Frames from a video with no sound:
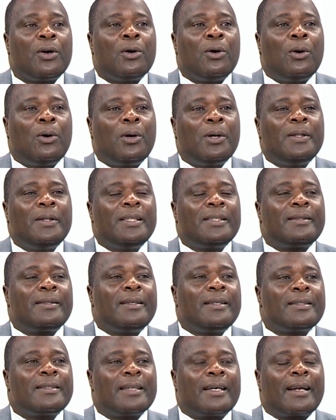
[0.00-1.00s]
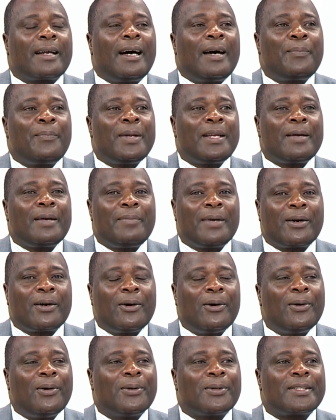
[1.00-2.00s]
all these things are happening
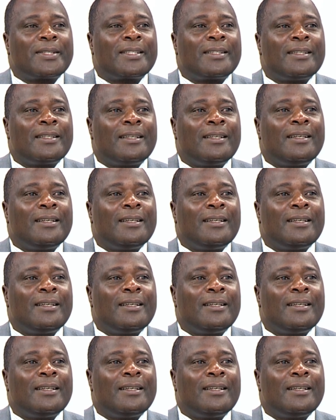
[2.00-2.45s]
because